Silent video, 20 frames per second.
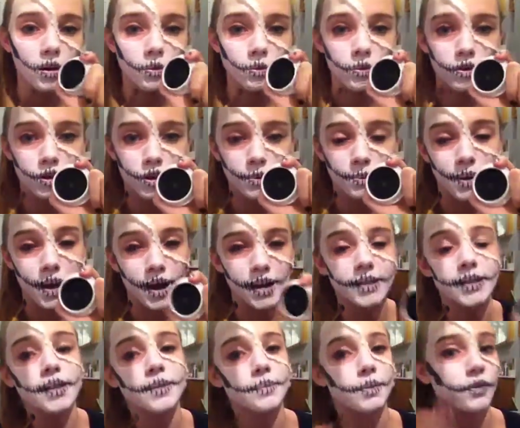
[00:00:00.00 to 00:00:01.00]
with your
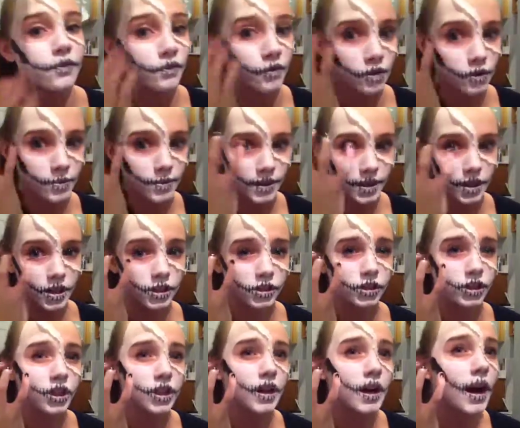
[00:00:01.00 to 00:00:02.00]
palette before we get
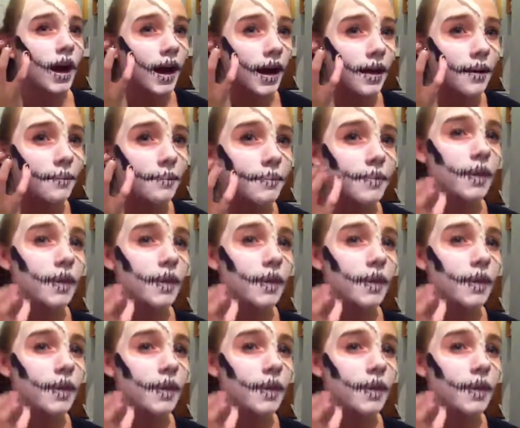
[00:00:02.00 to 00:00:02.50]
onto your eye.